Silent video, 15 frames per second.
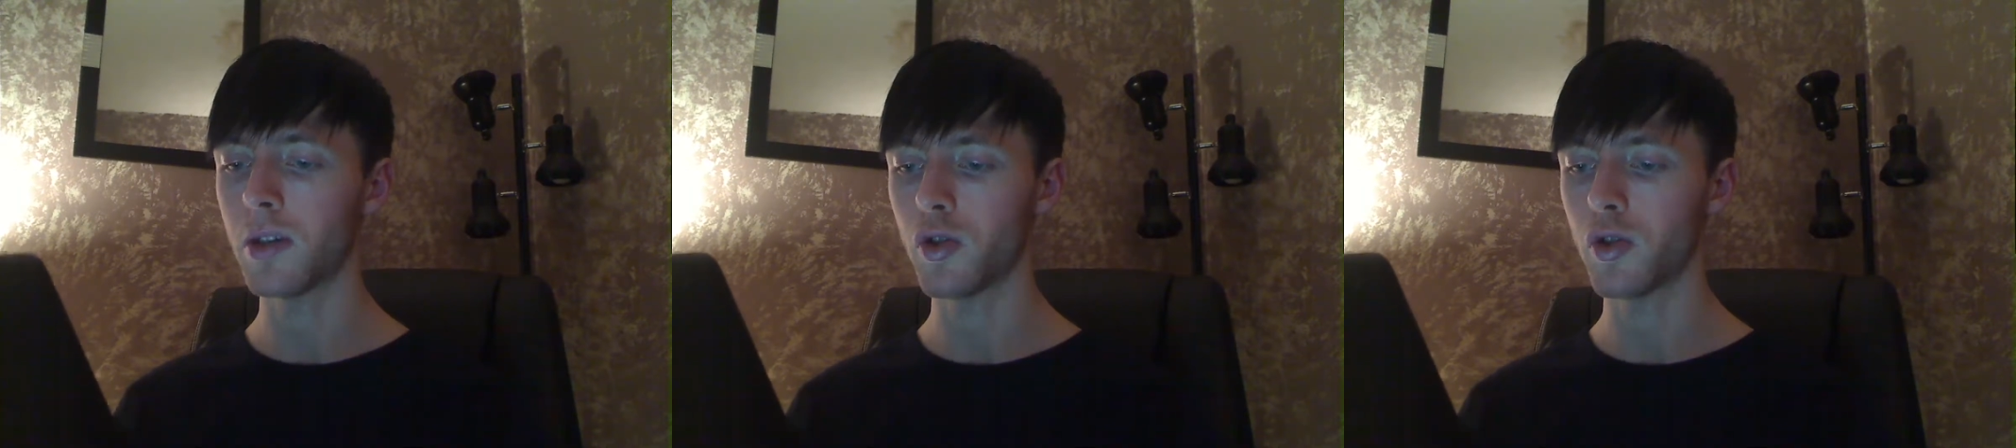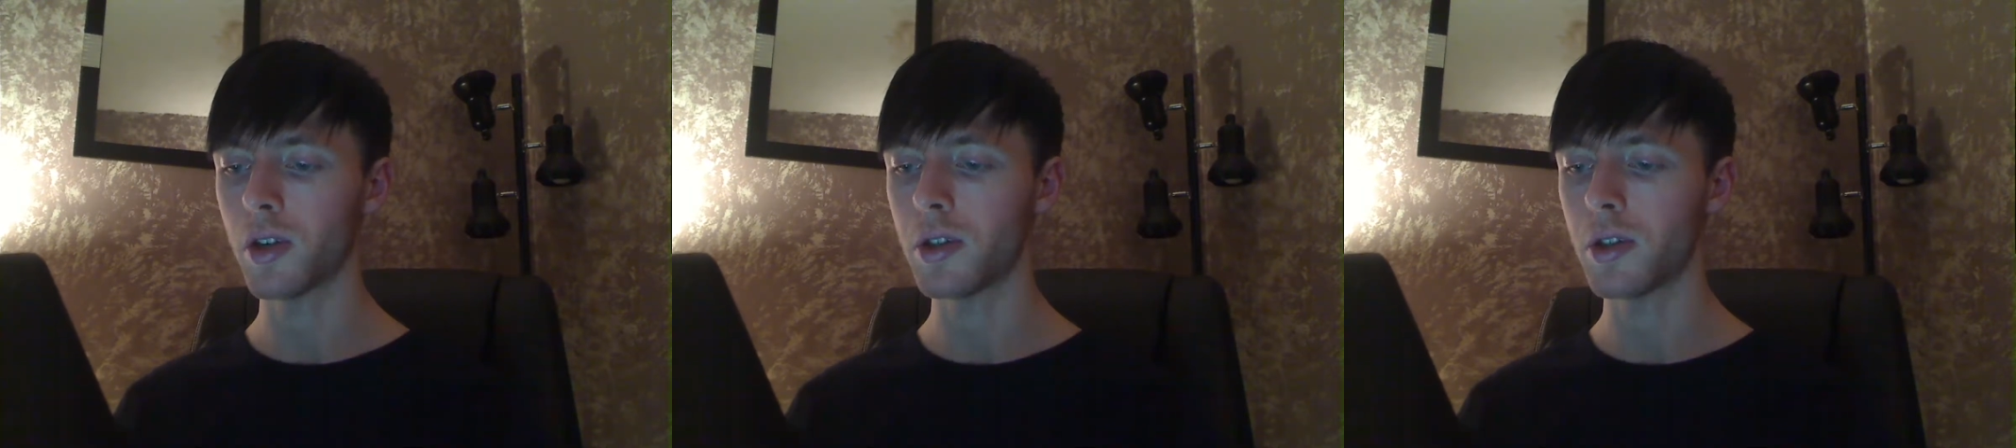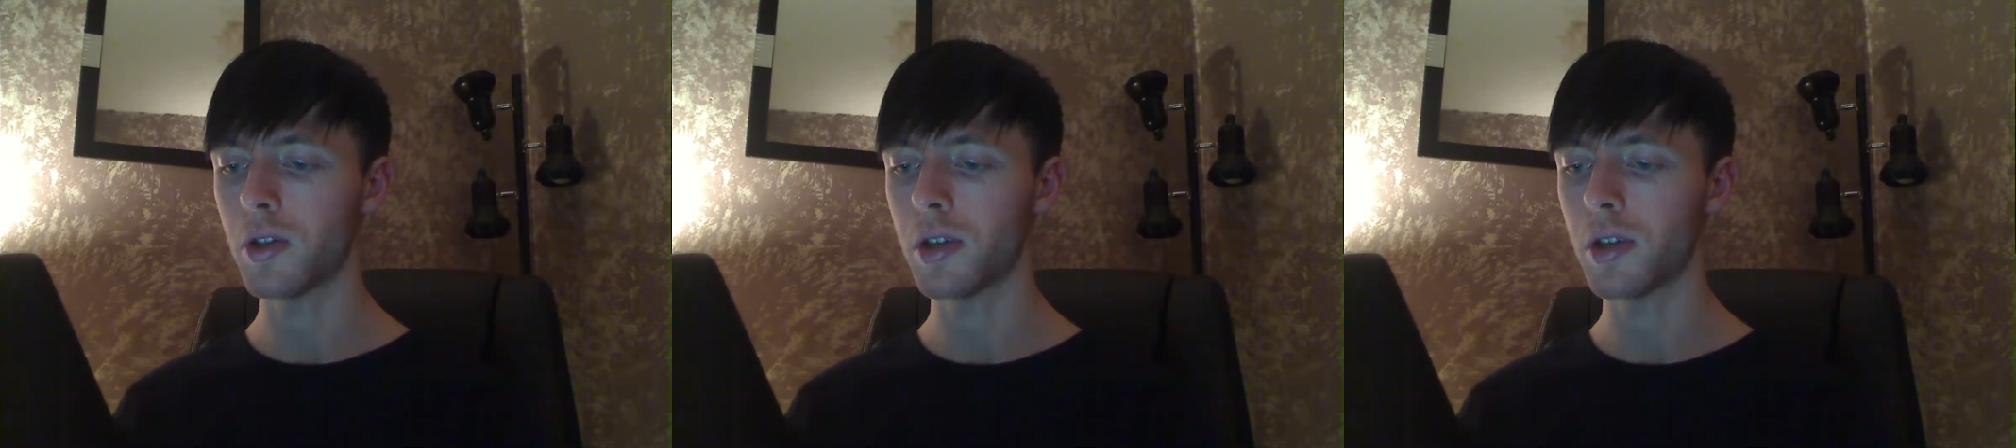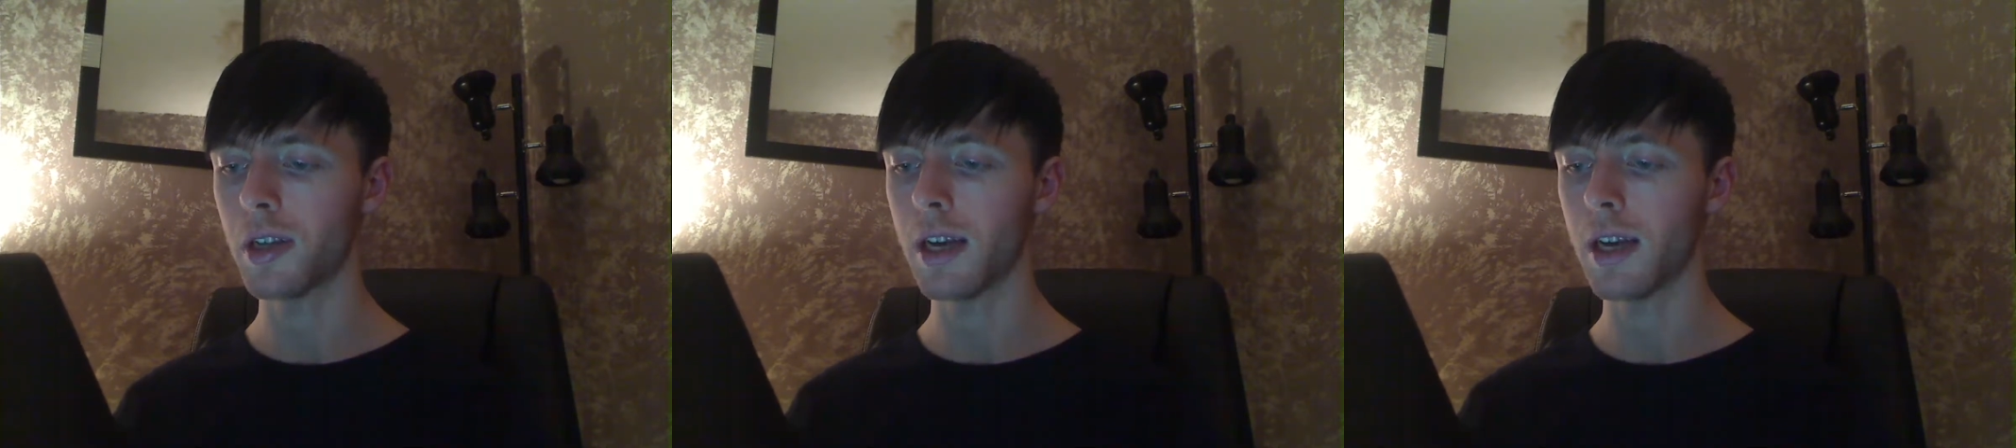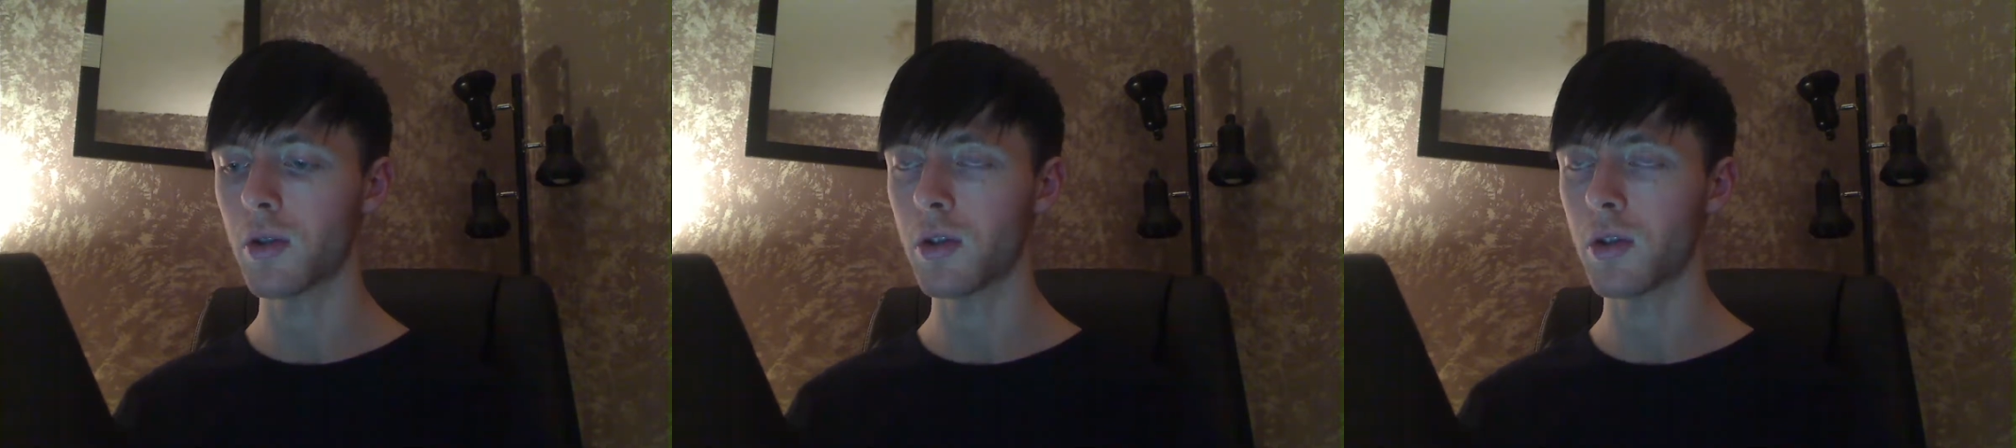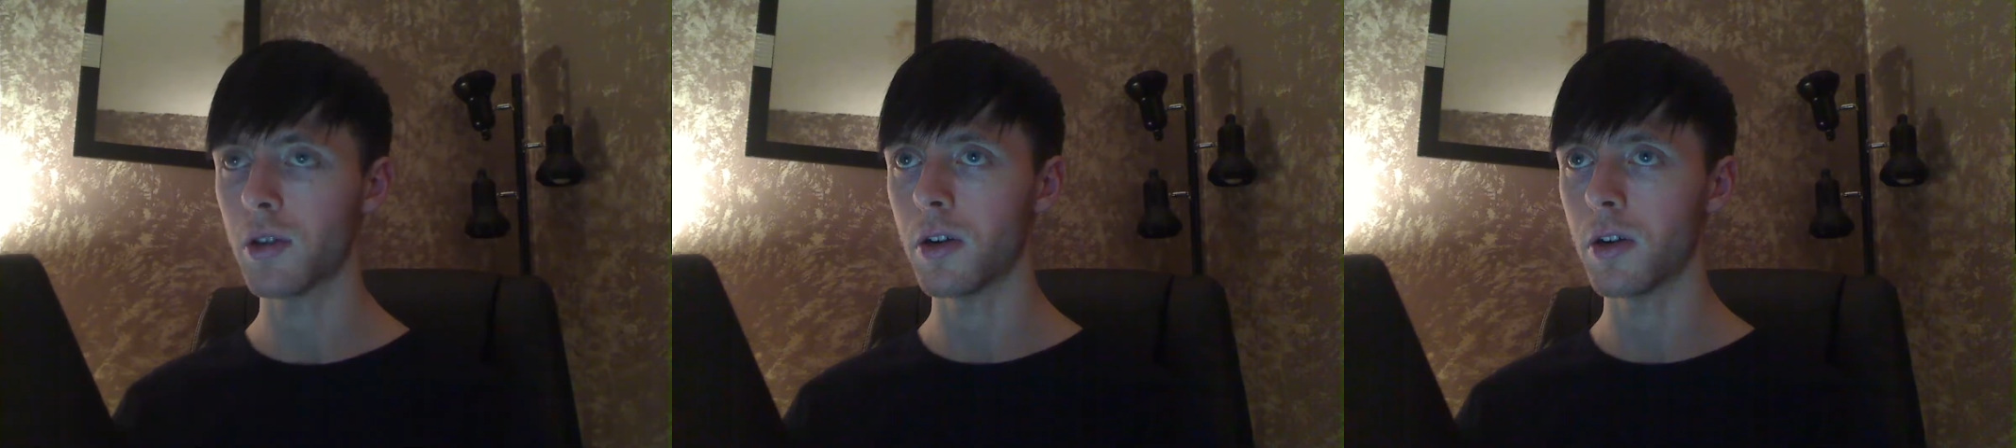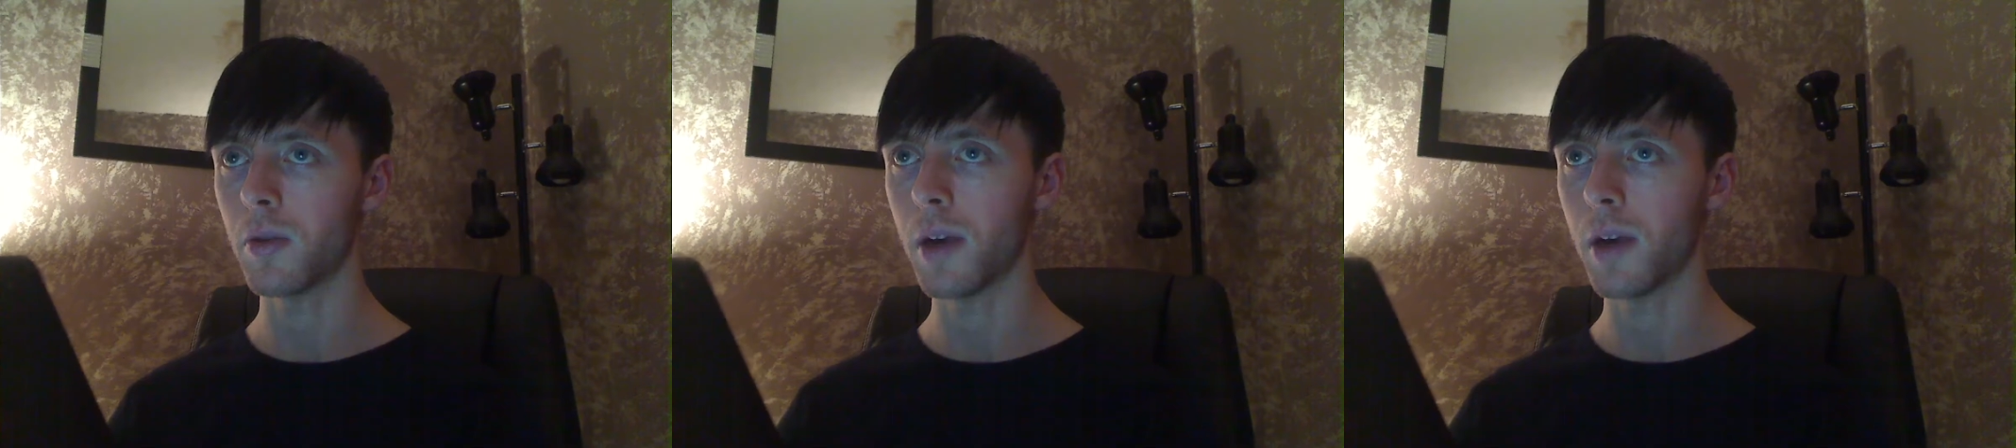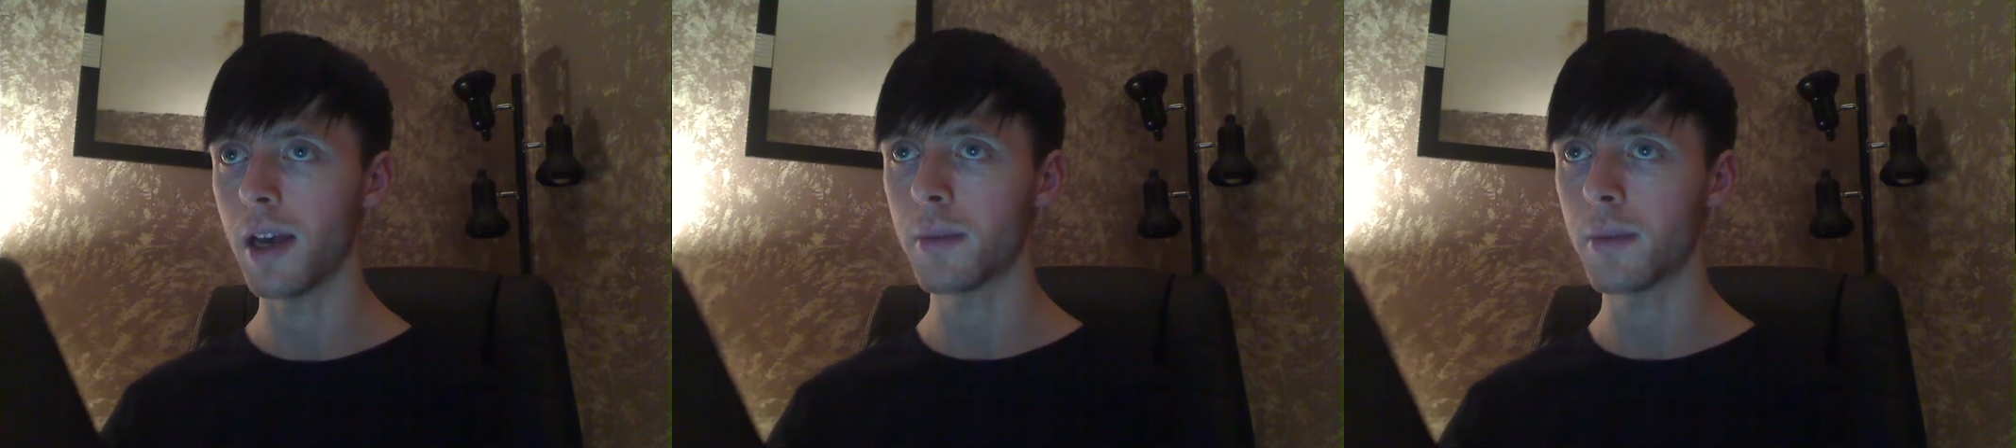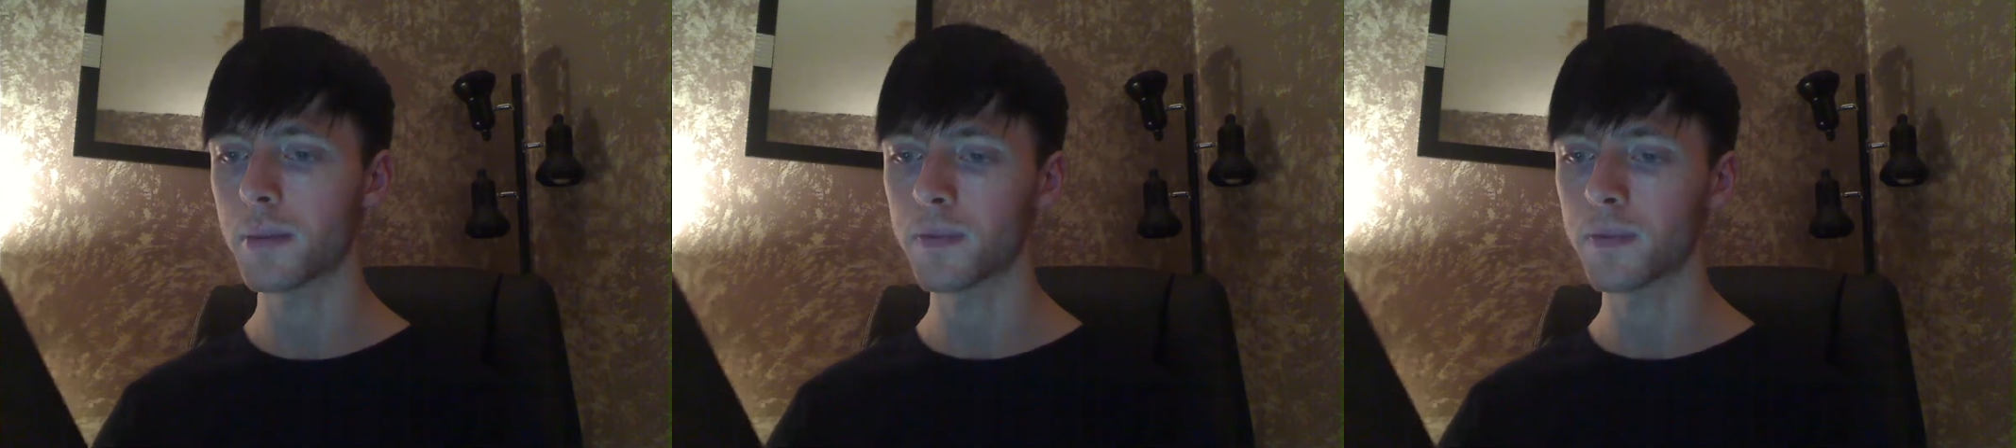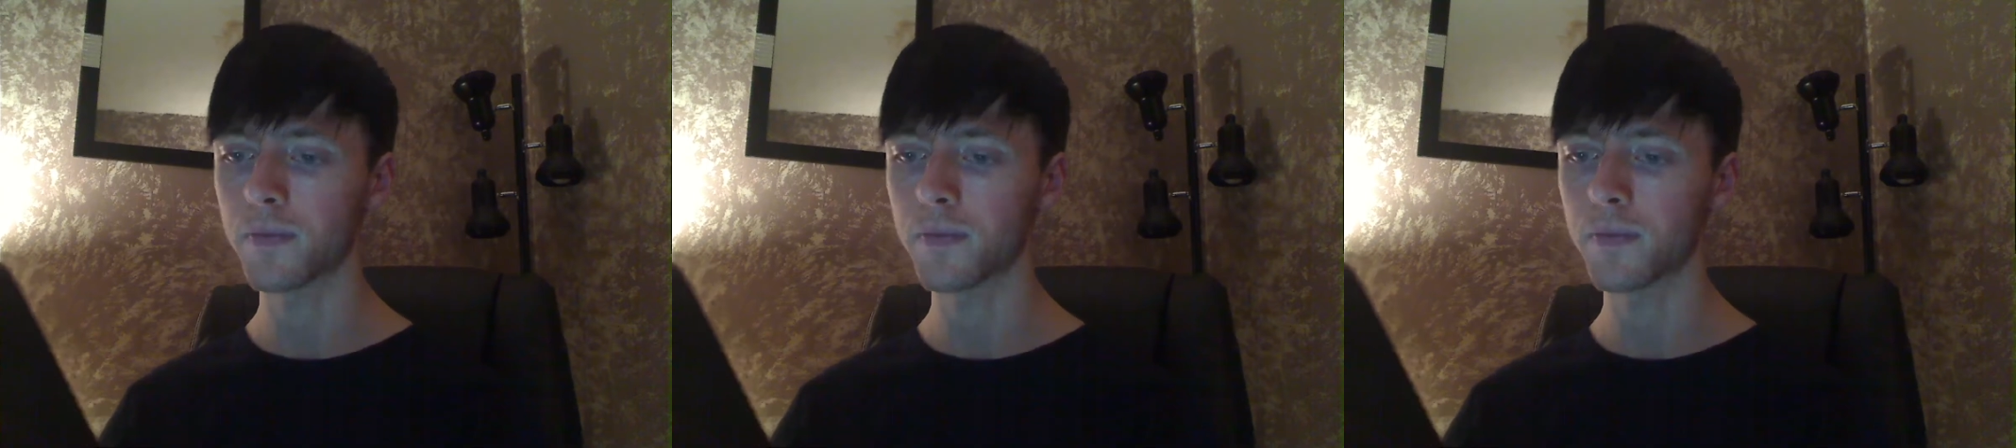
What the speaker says: and trust you can now clear it away.